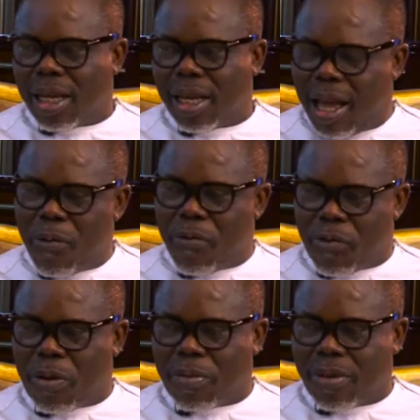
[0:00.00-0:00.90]
came
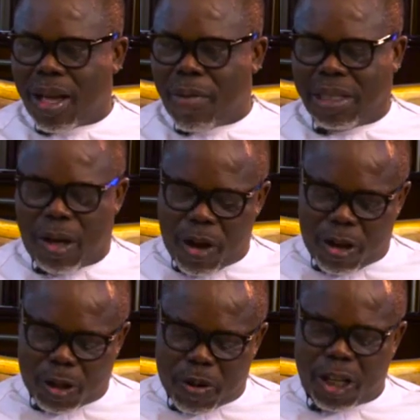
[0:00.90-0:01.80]
from? I mean, is that where your
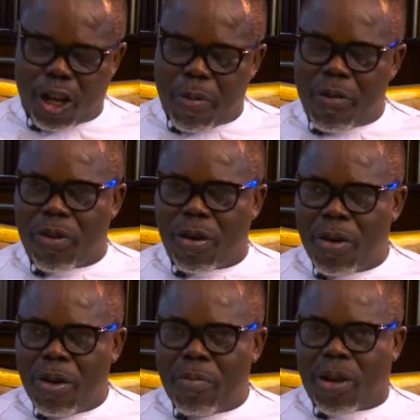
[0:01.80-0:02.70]
inspiration is coming from?
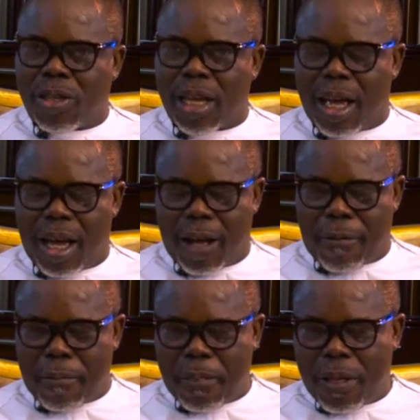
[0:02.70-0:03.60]
Because
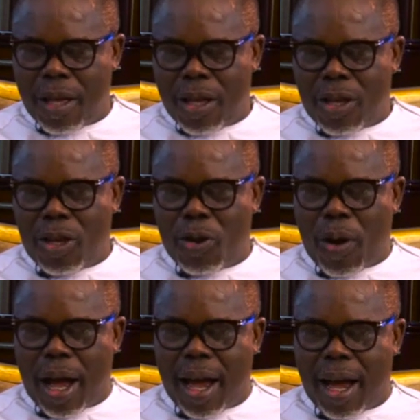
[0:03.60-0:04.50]
you
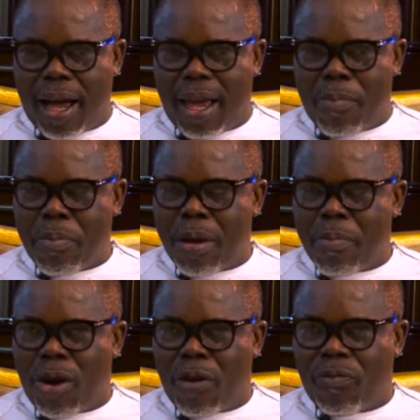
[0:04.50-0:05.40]
are a
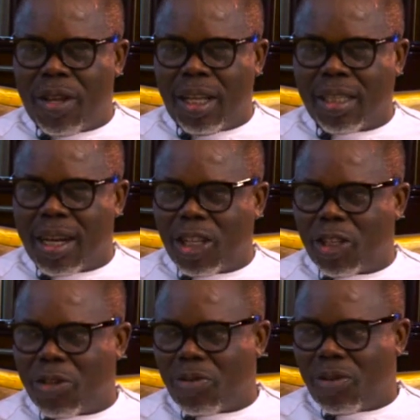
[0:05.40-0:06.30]
member of the
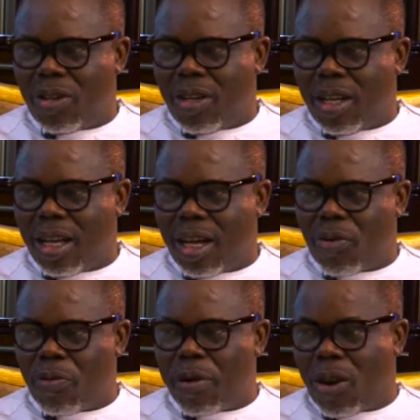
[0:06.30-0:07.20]
International
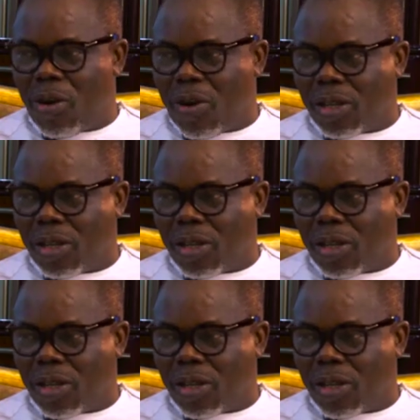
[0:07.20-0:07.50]
Women Law